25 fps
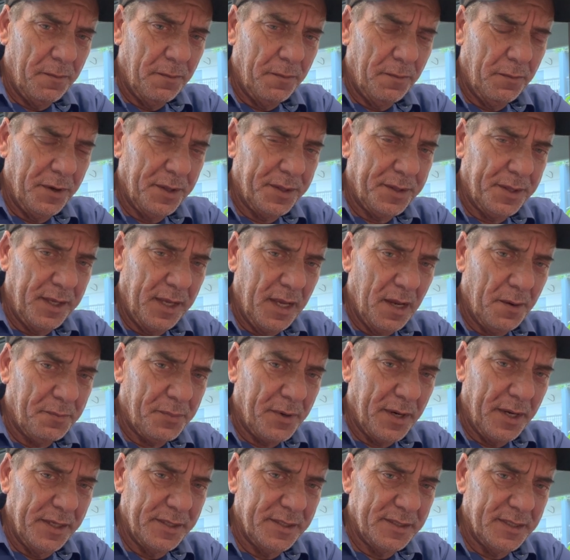with the
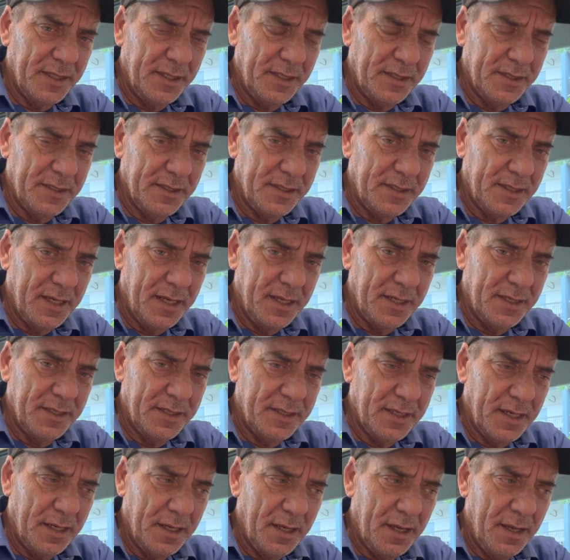uprisings and
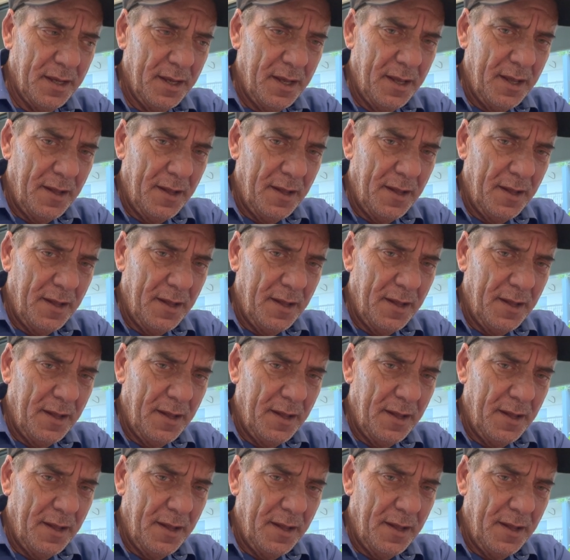the